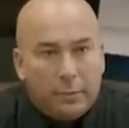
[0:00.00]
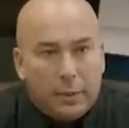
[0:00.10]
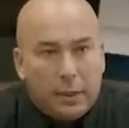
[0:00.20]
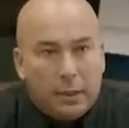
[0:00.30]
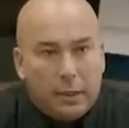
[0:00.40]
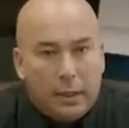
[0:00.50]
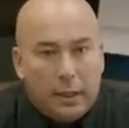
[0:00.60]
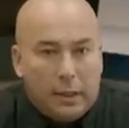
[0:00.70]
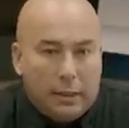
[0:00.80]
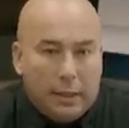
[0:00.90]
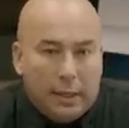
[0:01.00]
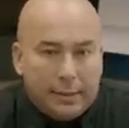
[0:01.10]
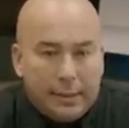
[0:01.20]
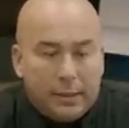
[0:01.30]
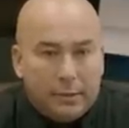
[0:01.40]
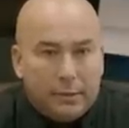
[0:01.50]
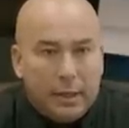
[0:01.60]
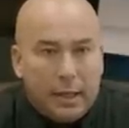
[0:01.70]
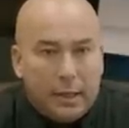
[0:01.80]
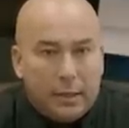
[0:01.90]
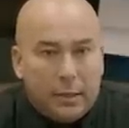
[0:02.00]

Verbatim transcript: but uh, at the end of the day,